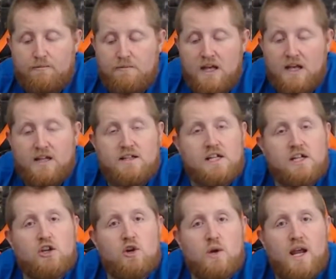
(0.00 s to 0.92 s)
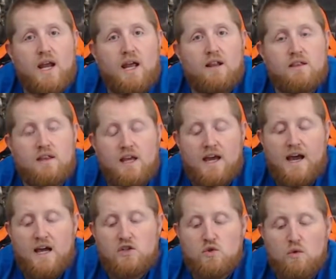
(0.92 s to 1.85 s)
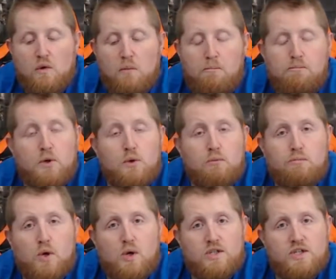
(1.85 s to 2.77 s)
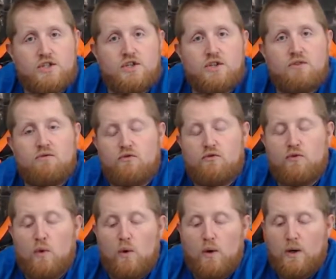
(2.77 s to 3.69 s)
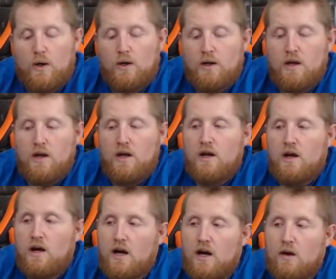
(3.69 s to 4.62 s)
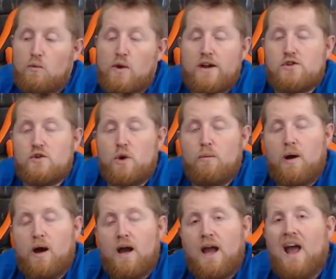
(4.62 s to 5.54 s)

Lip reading: it did create the actual boot partition for RetroPie.